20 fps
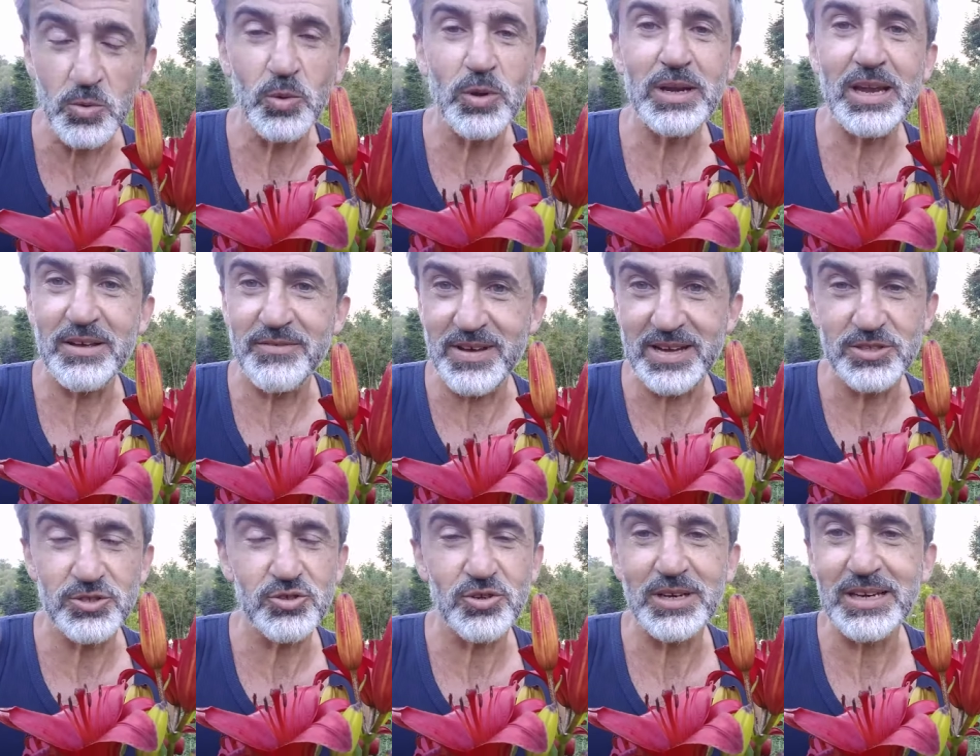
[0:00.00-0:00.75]
will
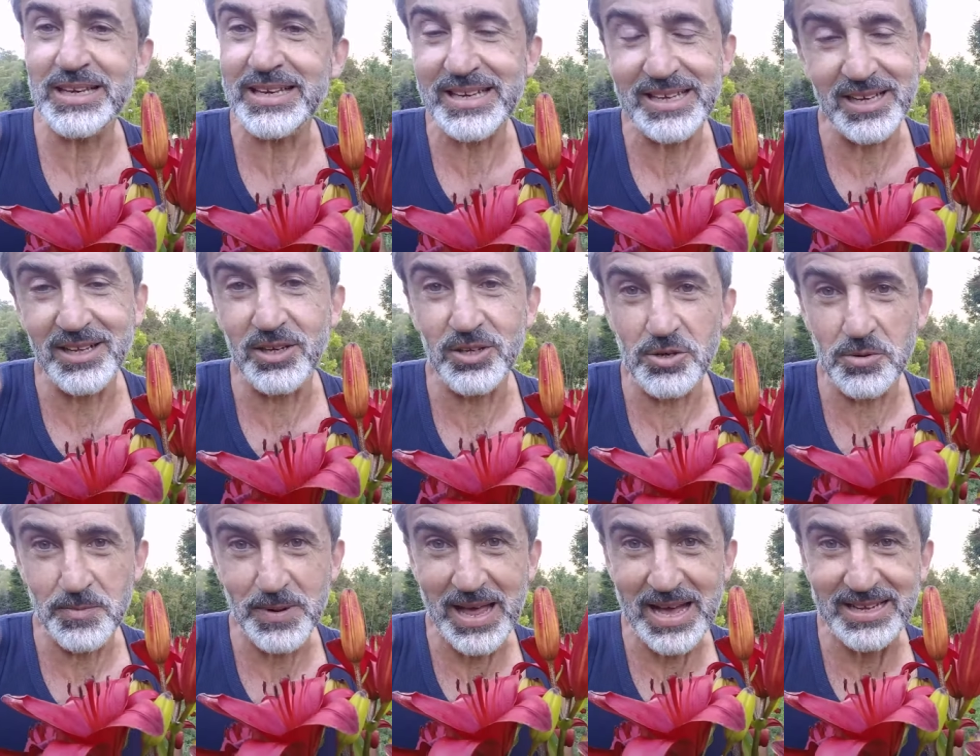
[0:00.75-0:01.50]
eventually kill
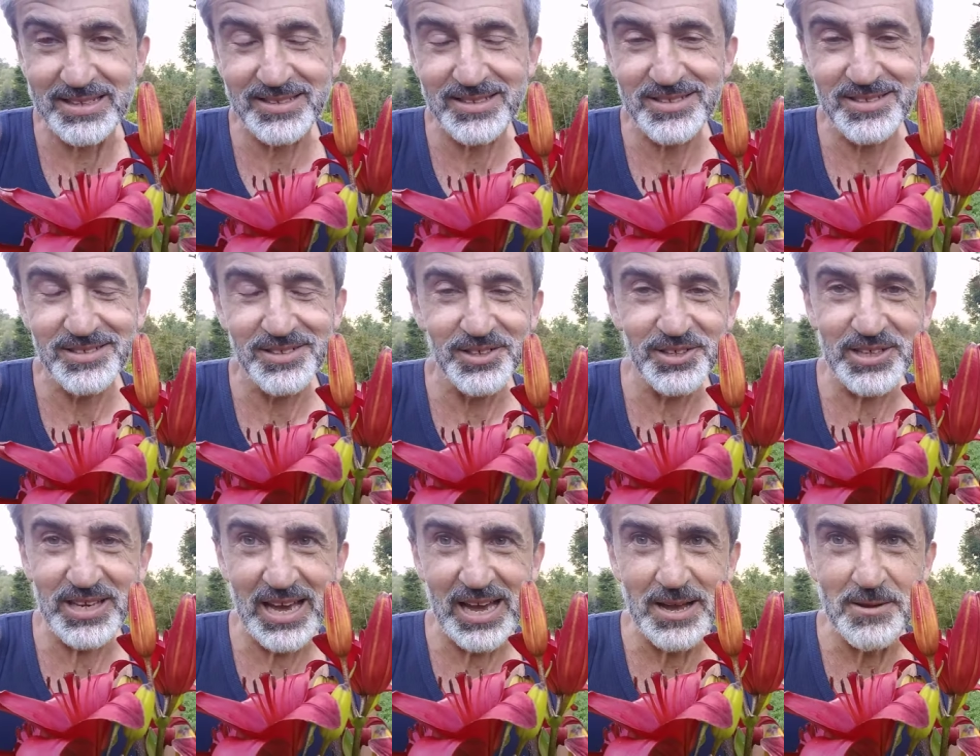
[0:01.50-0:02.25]
your plant.
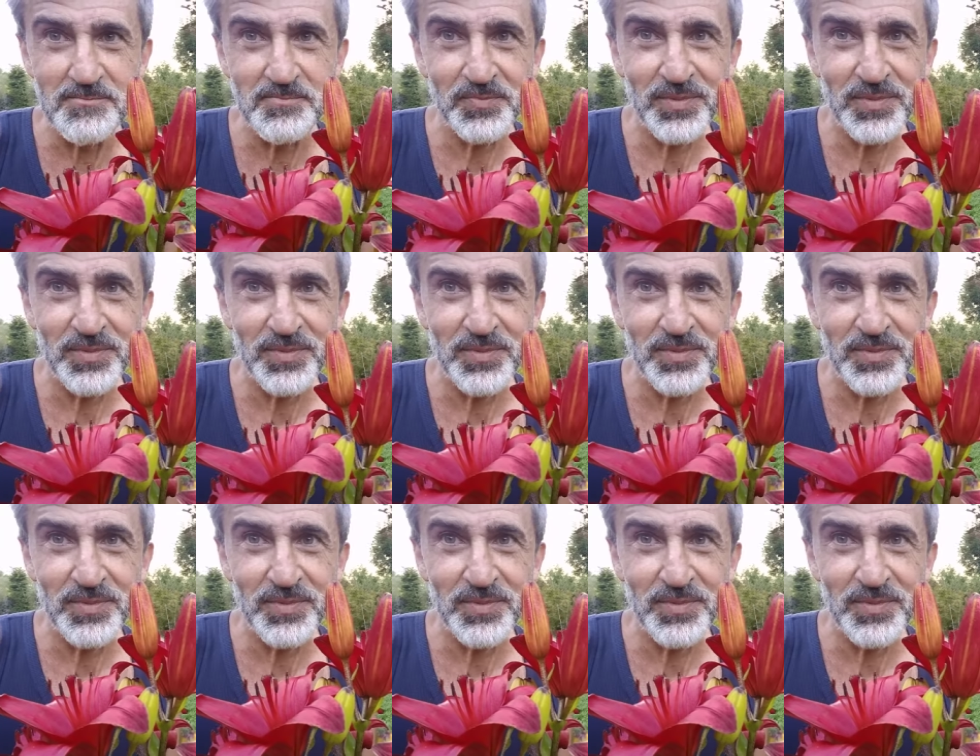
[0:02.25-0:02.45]
Okay.